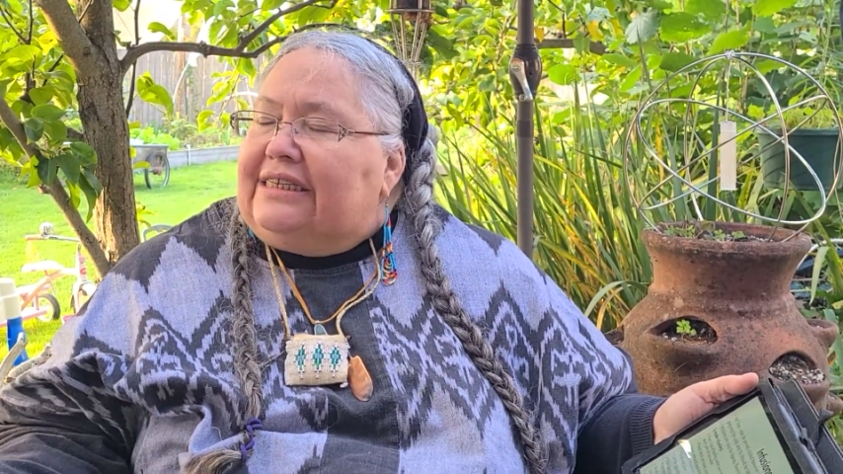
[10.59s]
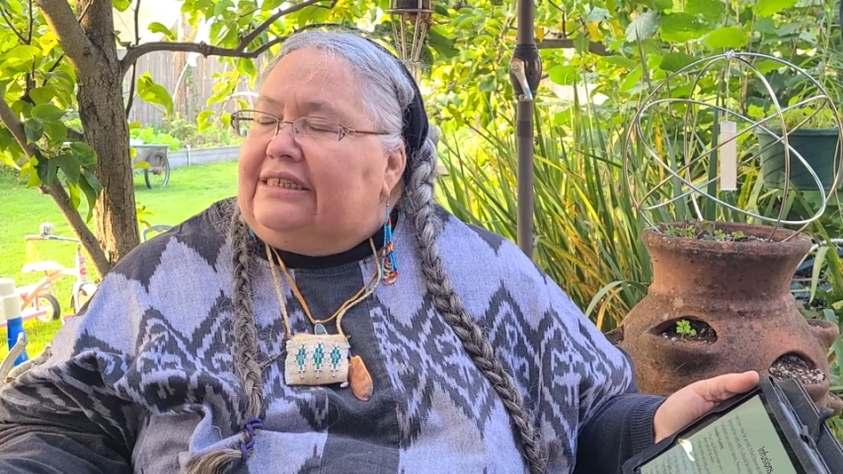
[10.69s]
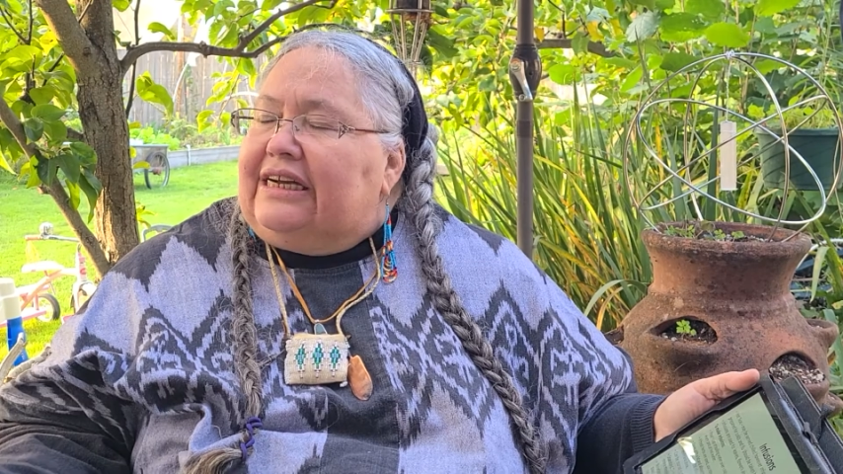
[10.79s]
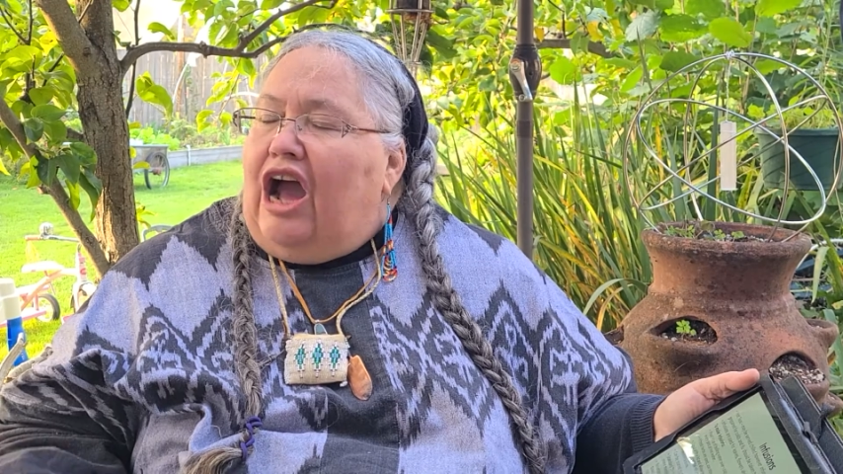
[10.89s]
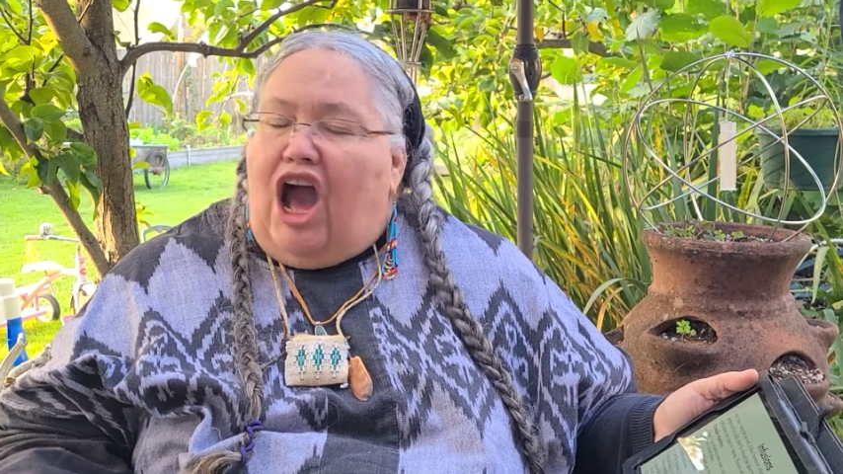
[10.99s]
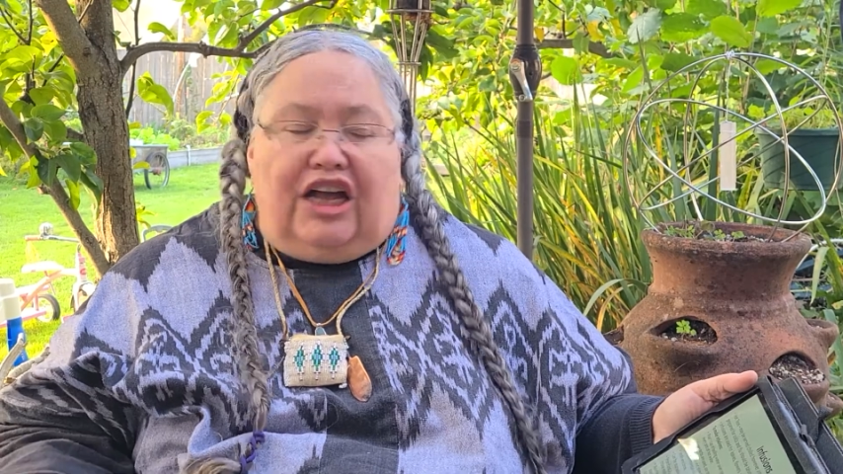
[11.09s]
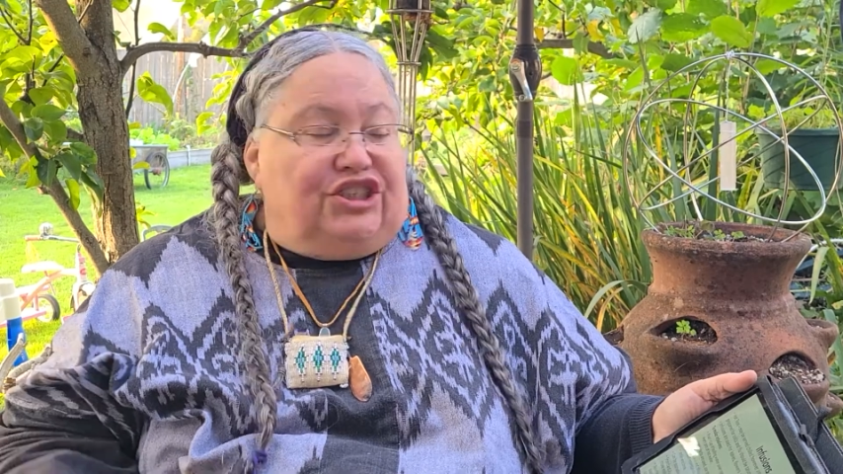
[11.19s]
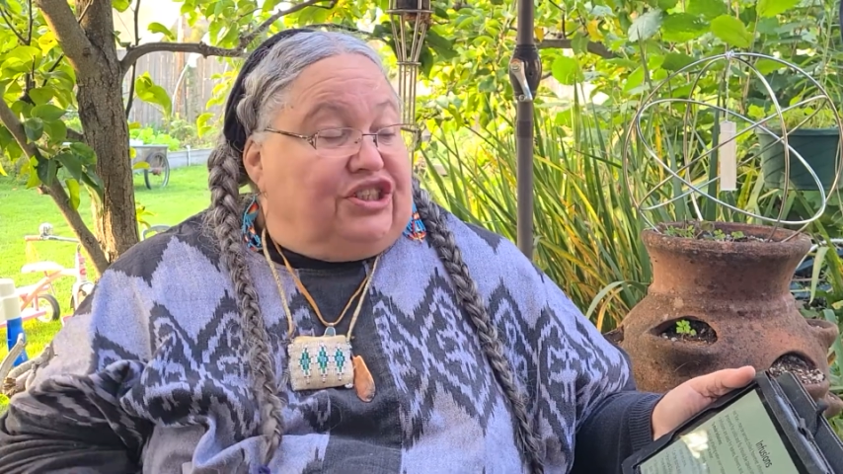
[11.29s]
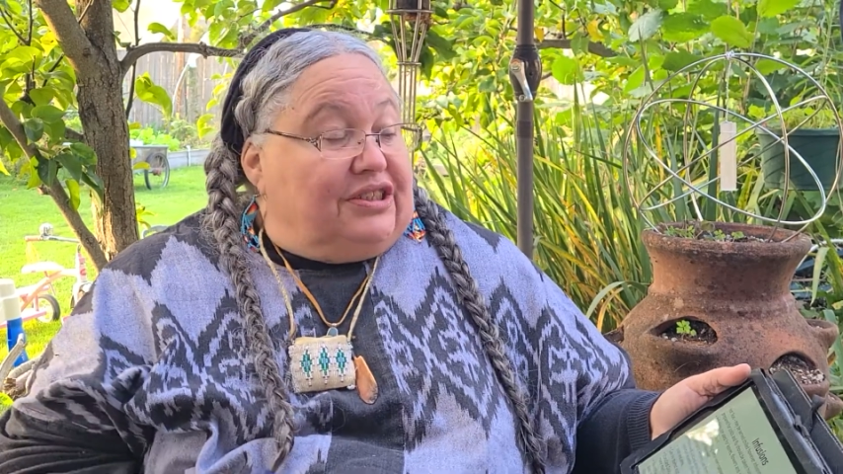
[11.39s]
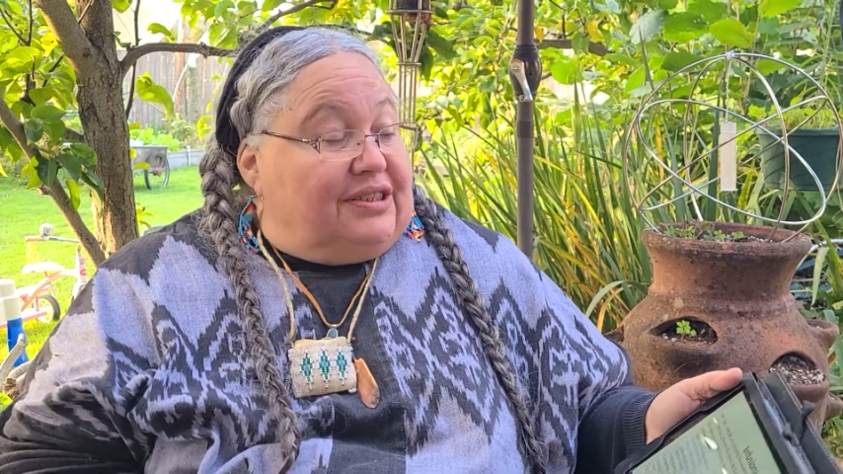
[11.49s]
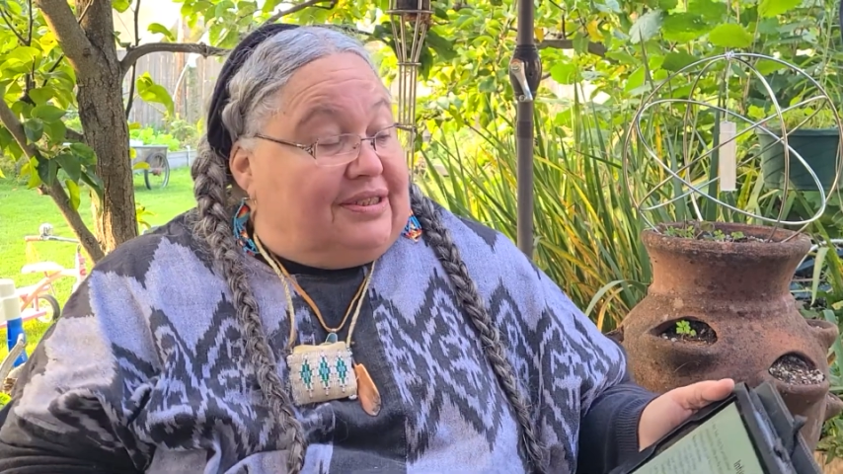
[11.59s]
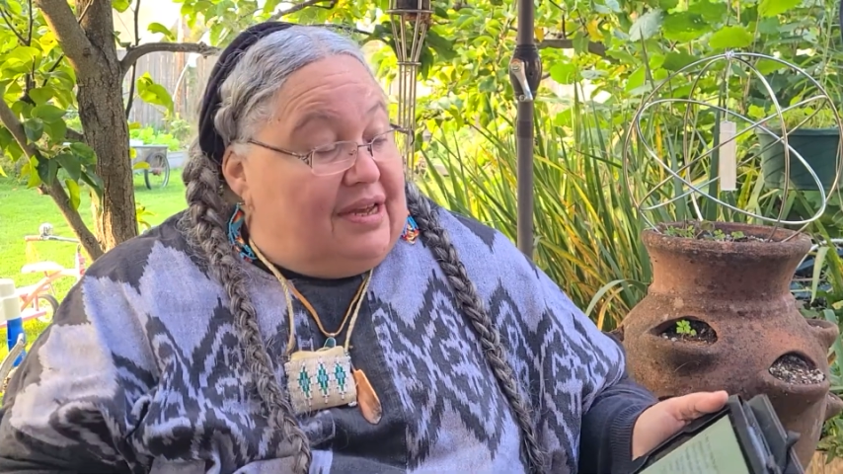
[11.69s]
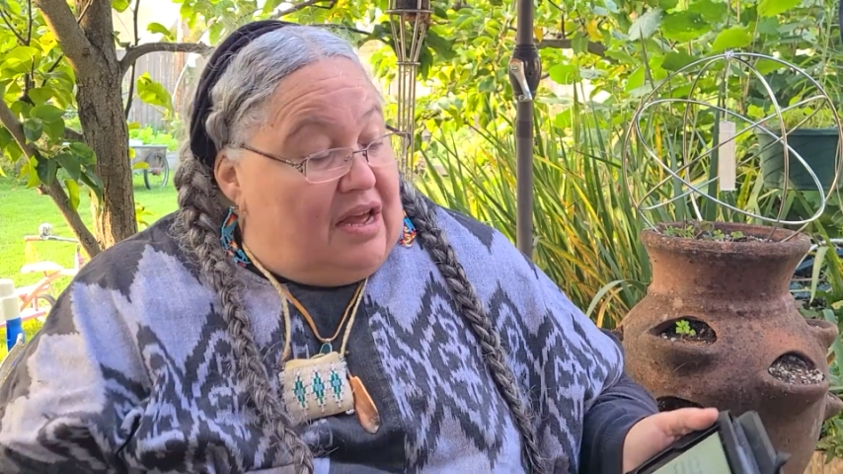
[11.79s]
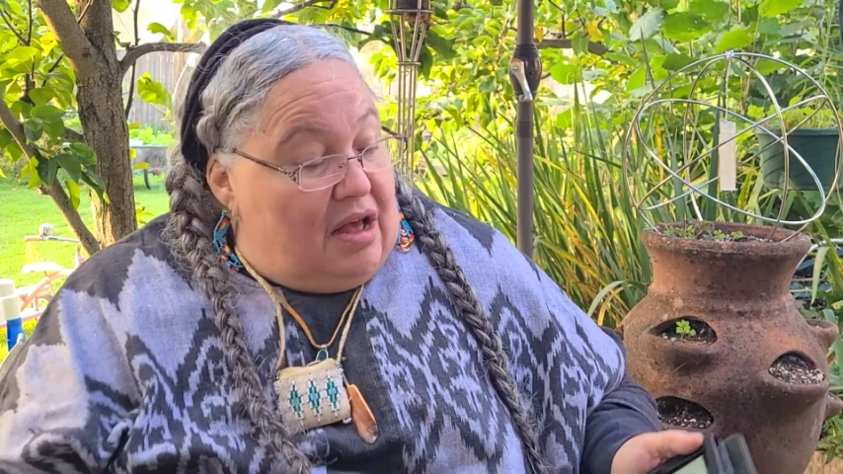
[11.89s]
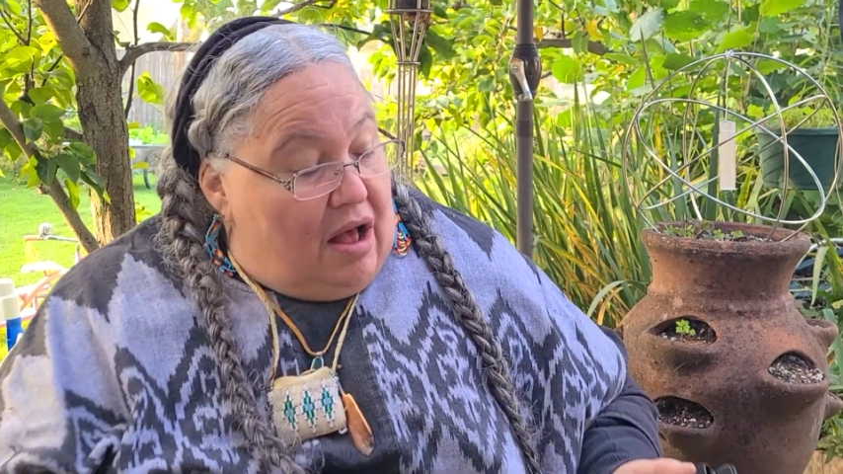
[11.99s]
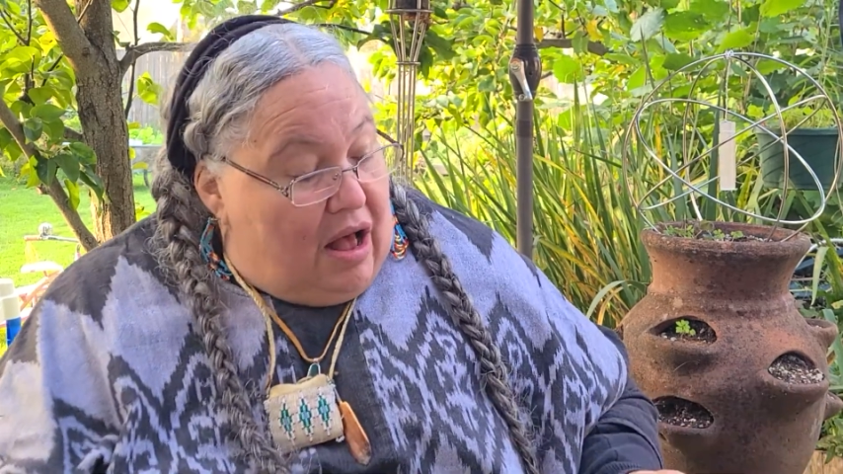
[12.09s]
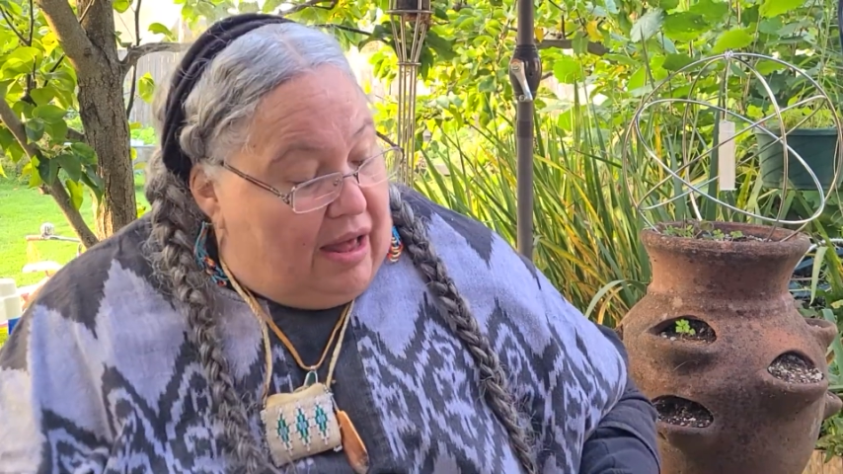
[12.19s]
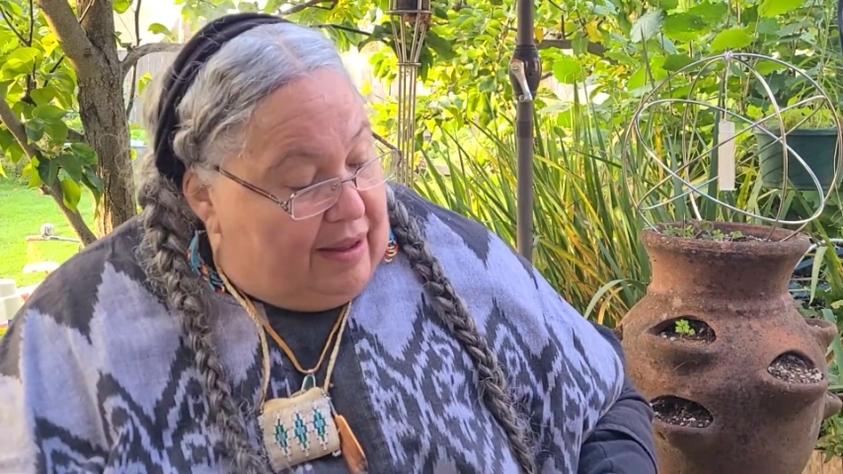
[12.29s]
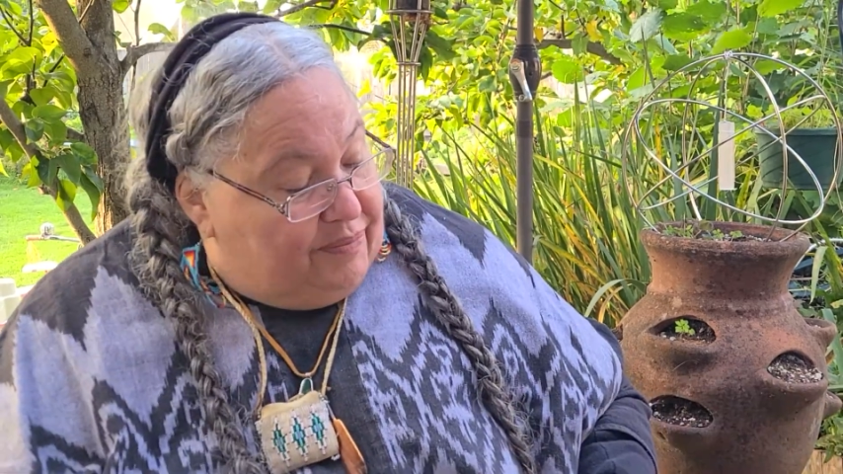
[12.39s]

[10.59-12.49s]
decoctions, um,